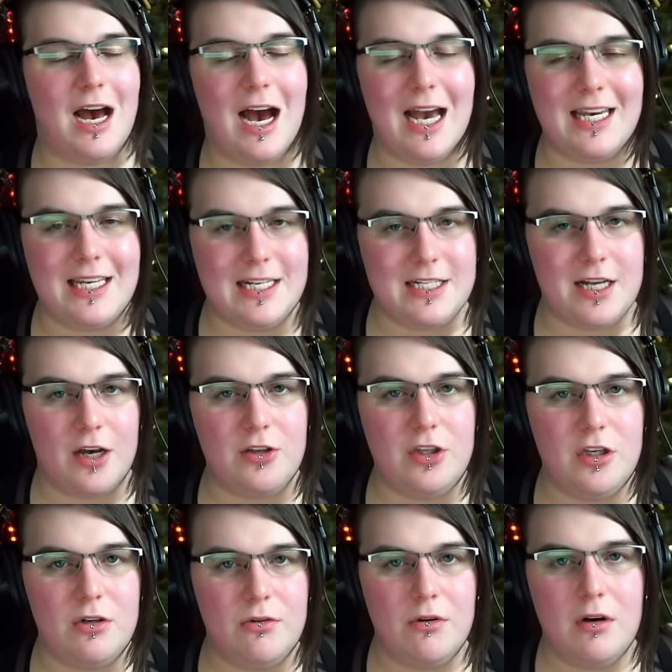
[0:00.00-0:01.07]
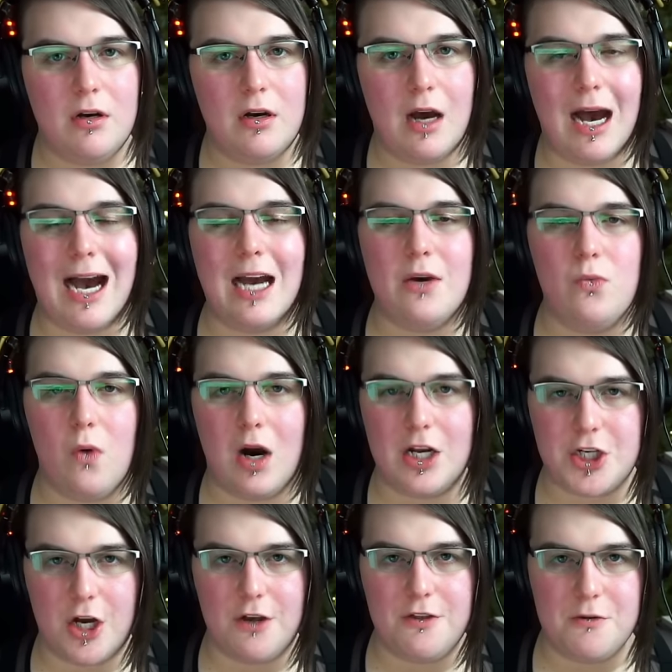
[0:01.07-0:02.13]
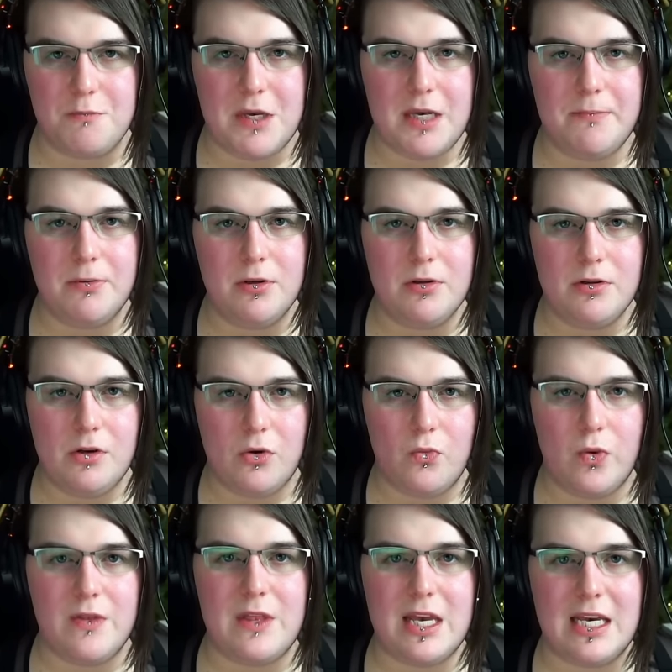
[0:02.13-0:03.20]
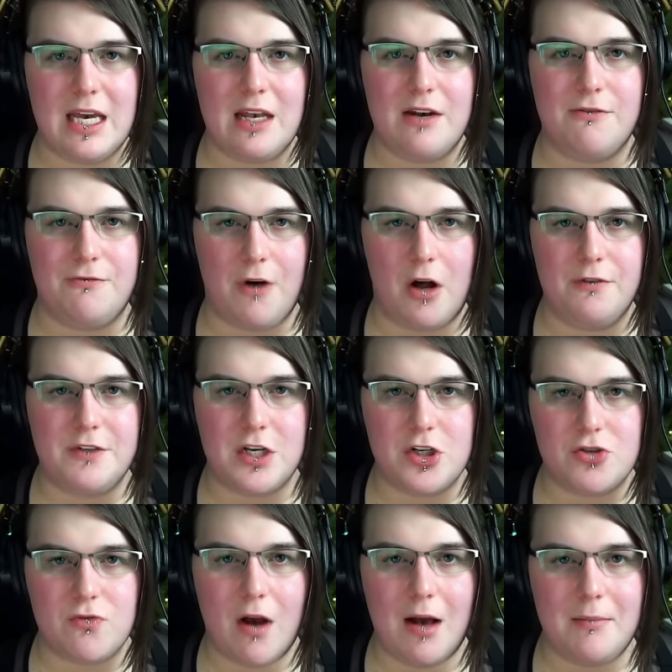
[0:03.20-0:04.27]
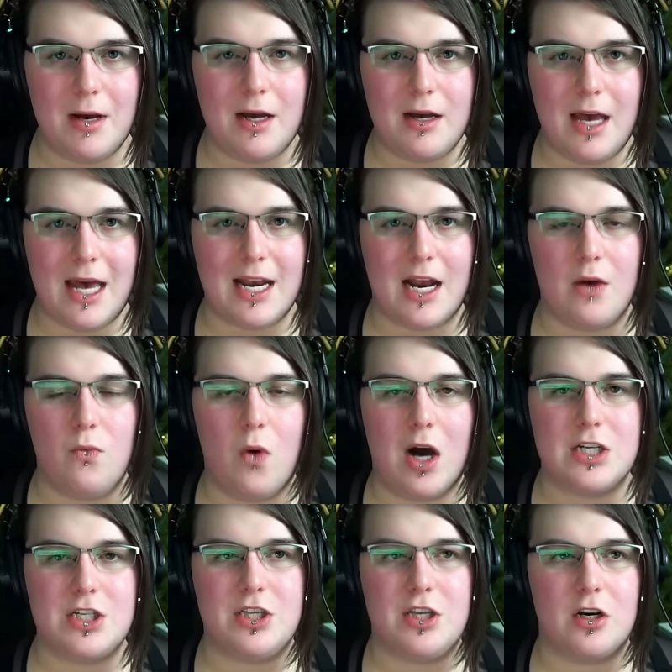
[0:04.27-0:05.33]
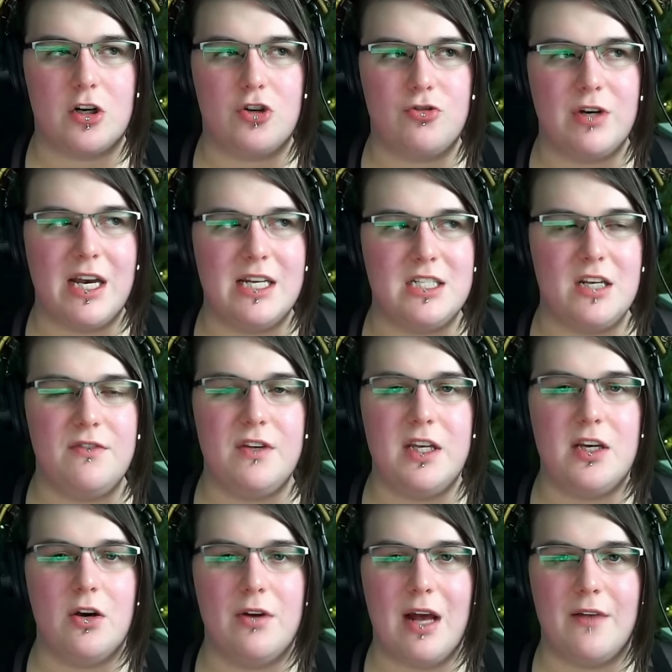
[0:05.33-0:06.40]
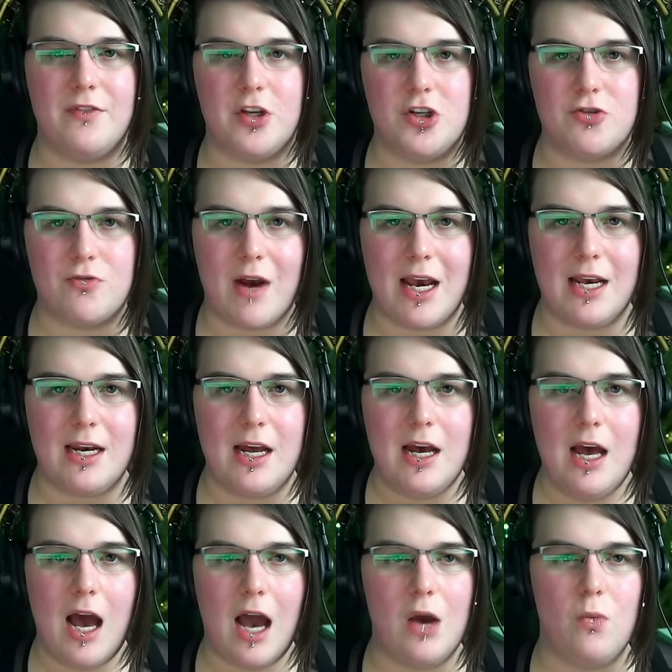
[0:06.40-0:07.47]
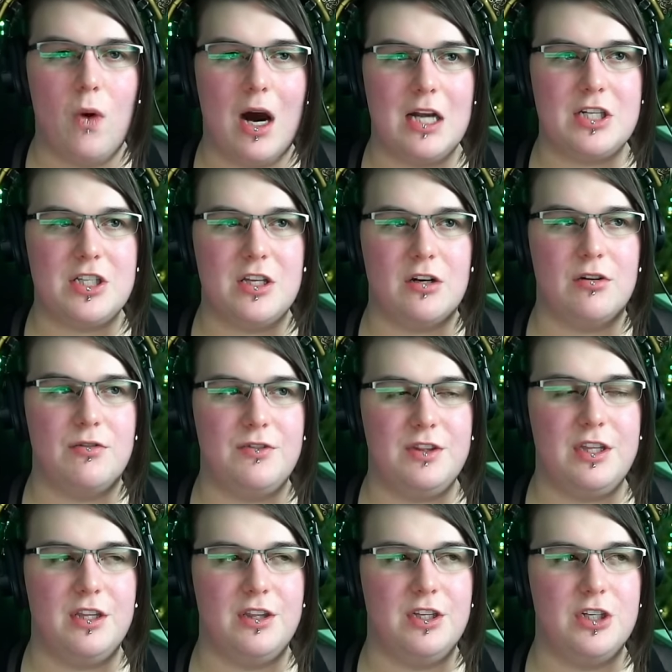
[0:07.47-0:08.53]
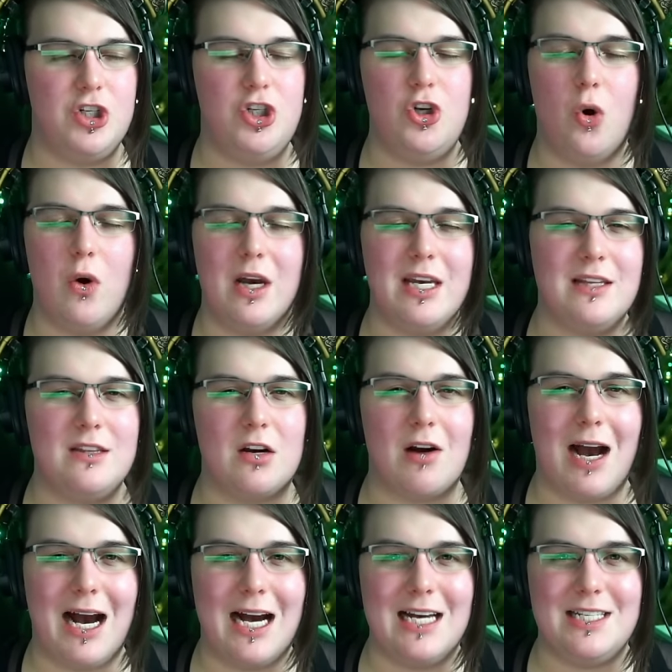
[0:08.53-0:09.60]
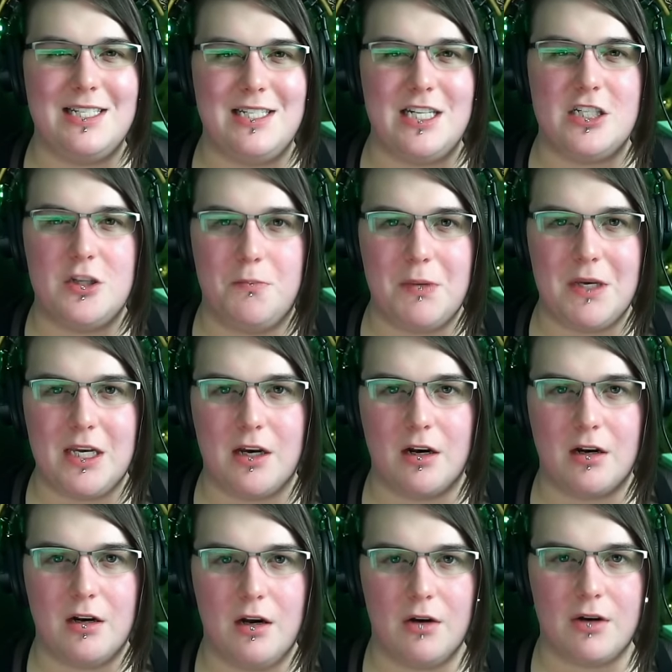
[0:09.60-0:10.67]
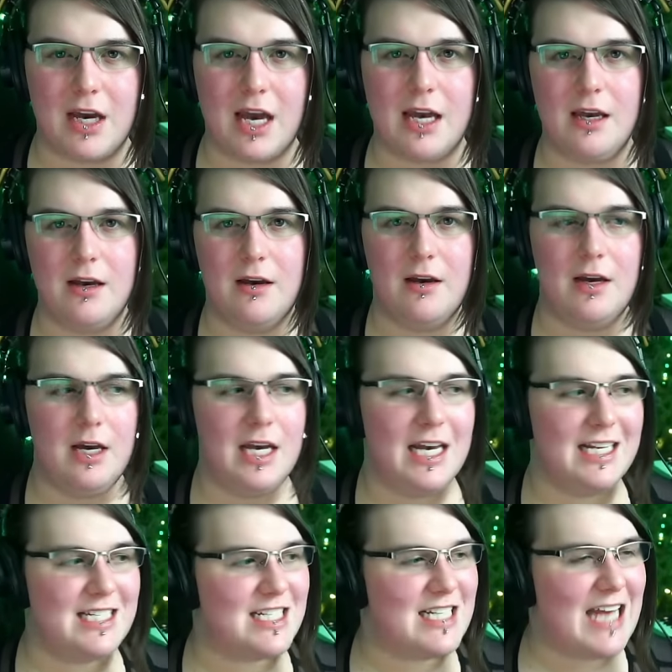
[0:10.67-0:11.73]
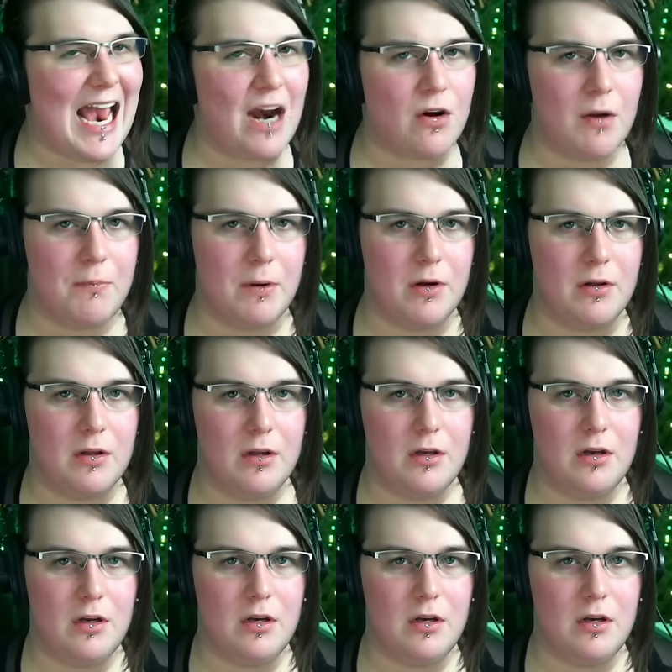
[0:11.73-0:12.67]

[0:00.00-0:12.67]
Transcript: I can tell you, I watch other people when they get involved in drama and I watch their creativity go down the drain. I watch their the, the joy in their eyes disappear, okay? It's terrible.